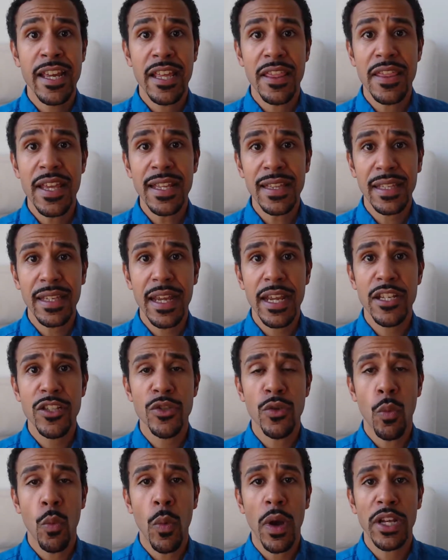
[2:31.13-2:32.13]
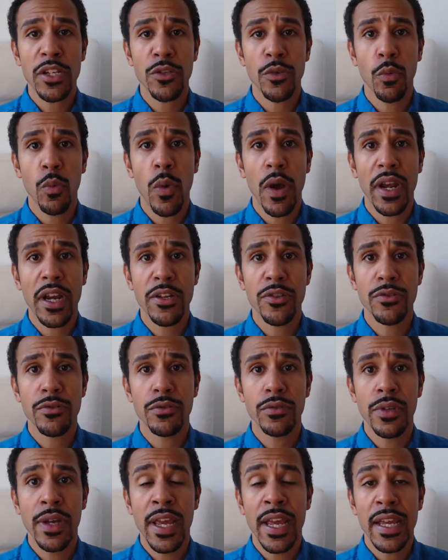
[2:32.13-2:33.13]
In that case, what you want to
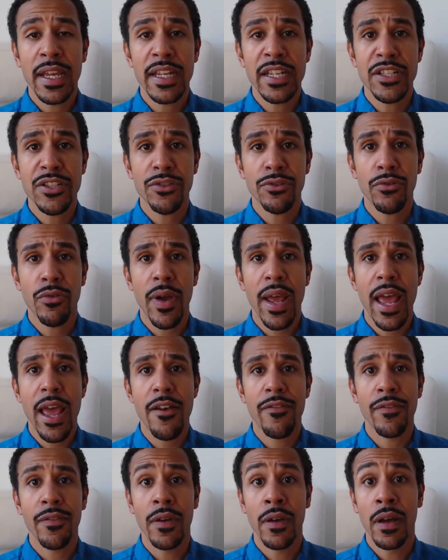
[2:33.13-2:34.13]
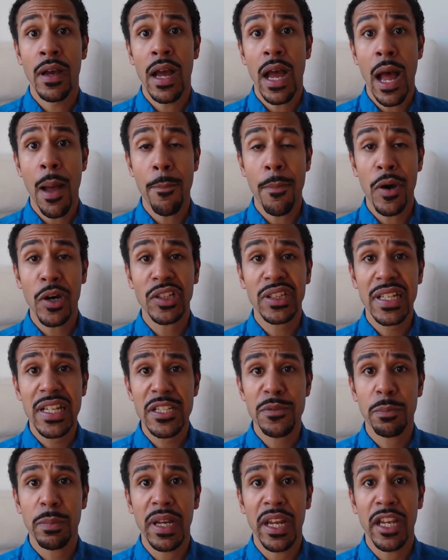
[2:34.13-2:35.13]
do is to have a
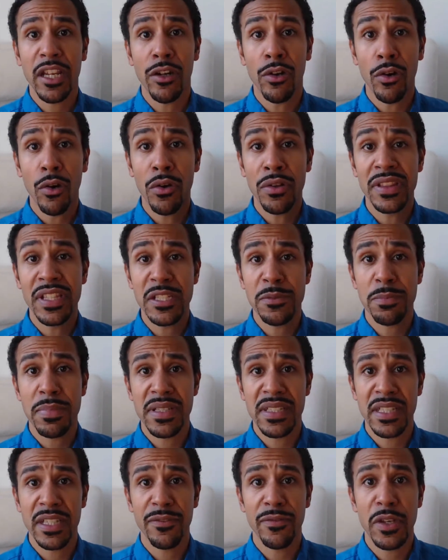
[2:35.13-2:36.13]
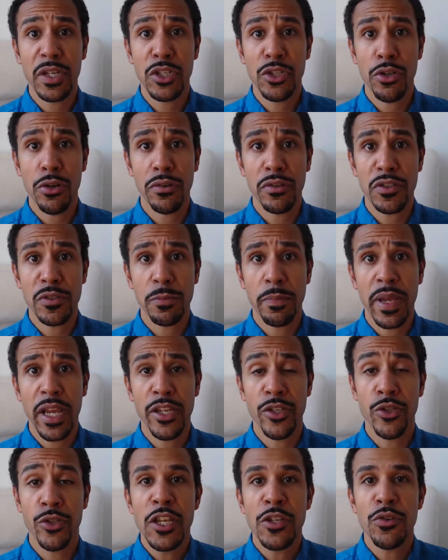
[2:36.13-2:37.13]
podcast player on the specific show notes
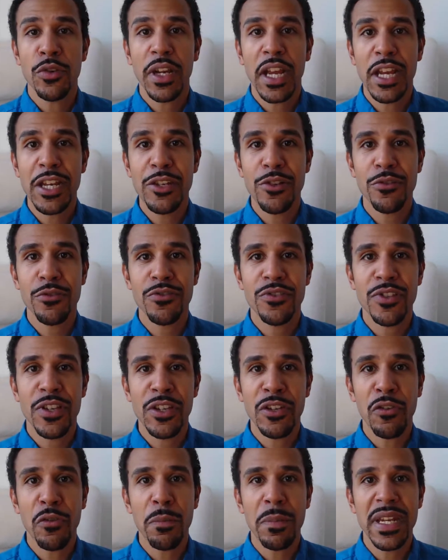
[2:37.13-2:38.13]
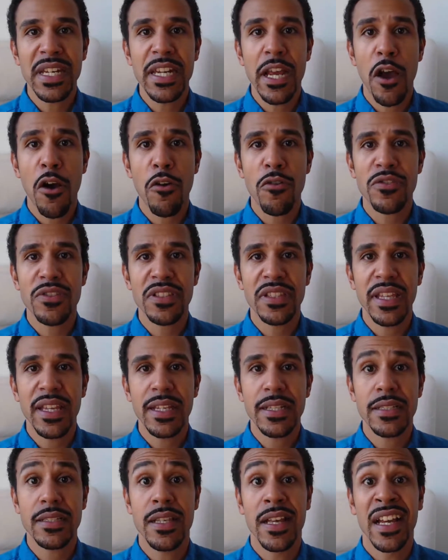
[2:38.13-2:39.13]
page. You can use your media
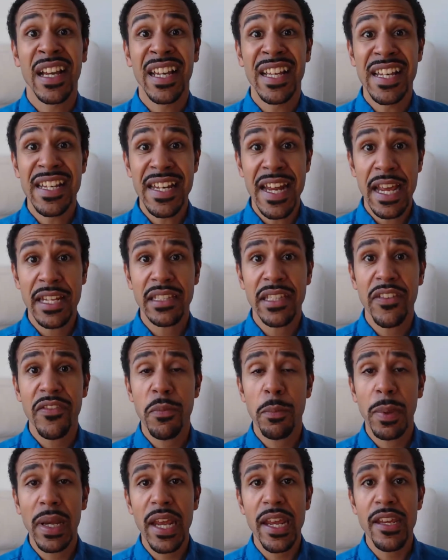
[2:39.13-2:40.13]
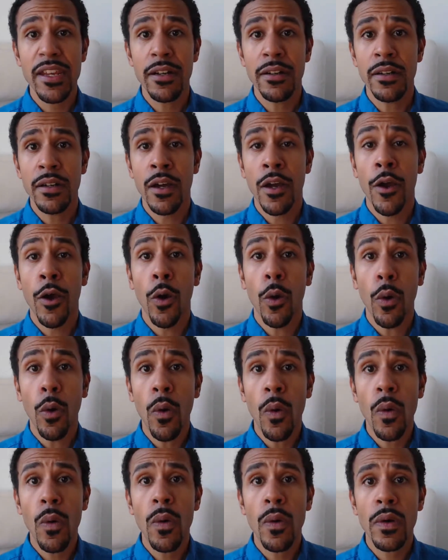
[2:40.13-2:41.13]
hosting's native player,
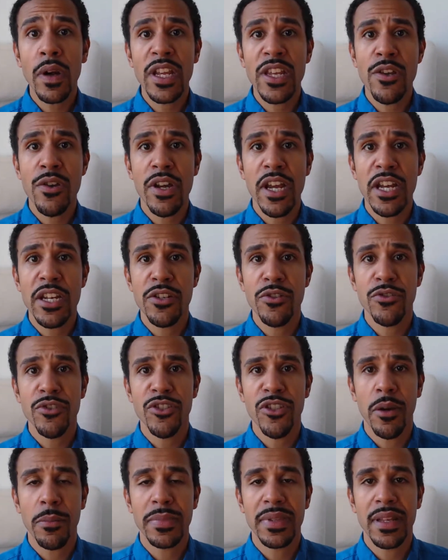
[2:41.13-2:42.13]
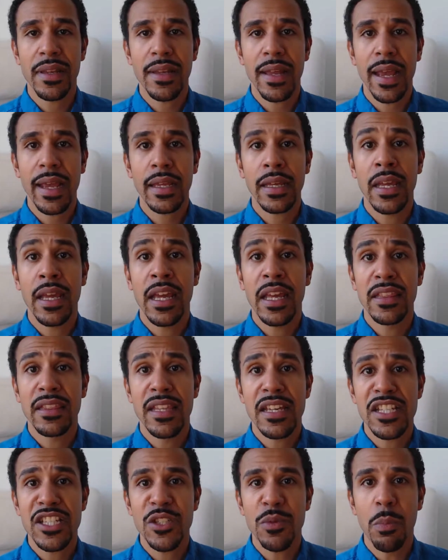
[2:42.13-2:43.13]
or you can use something like
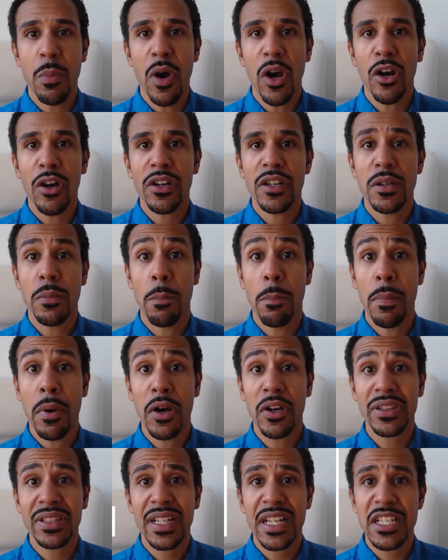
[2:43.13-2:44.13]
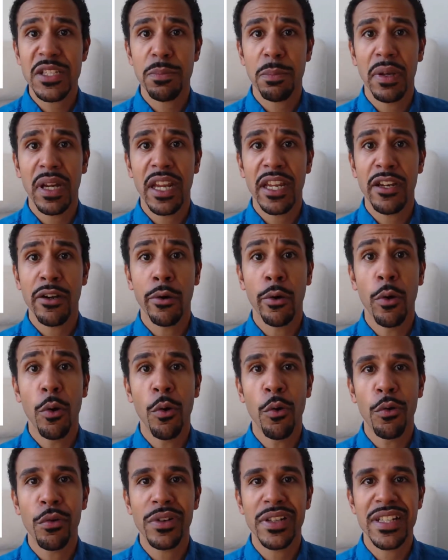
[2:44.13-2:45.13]
the Smart Podcast Player
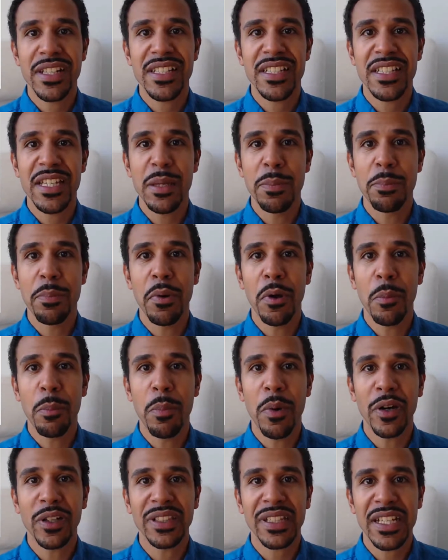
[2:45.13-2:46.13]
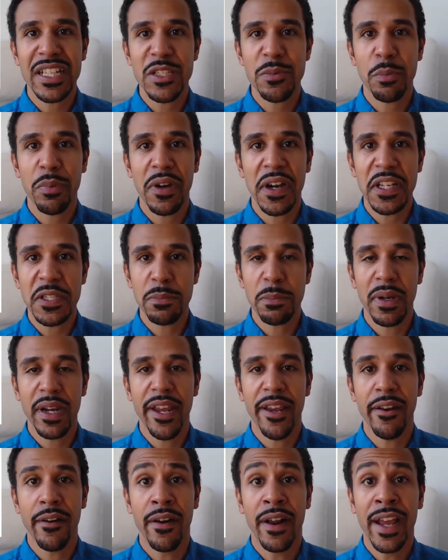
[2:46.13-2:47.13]
or the Simple Podcast Press
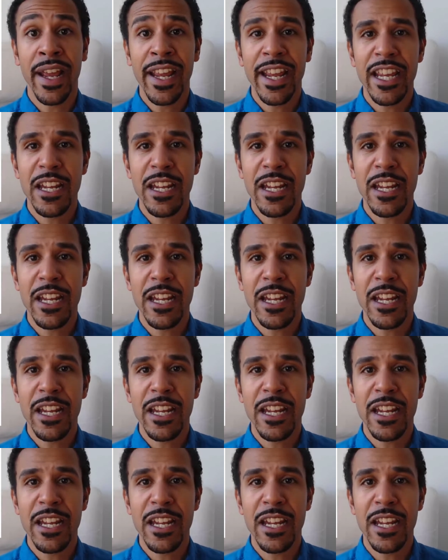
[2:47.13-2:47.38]
Player.